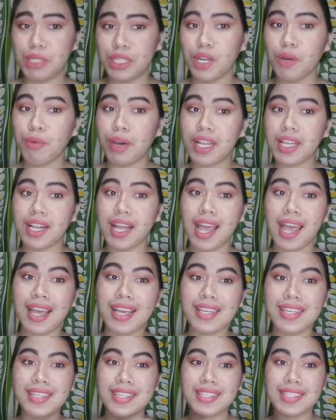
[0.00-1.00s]
been a while
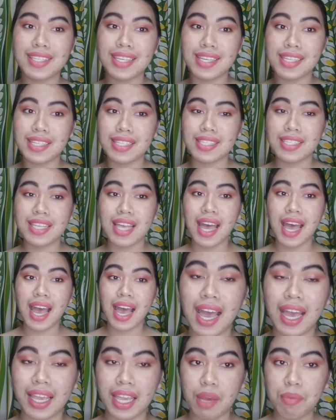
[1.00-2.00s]
guys since
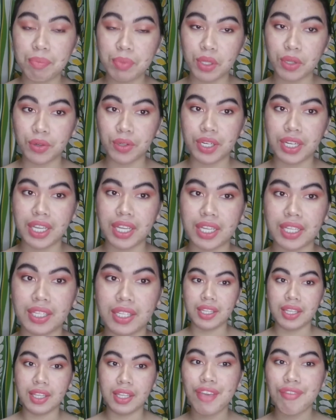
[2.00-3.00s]
I uploaded
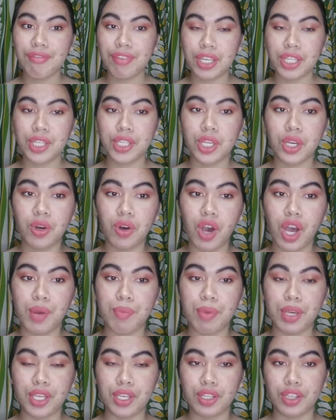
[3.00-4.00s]
a video on
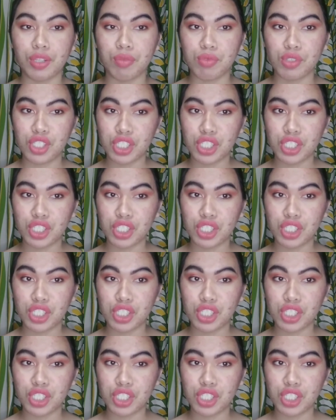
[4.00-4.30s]
my YouTube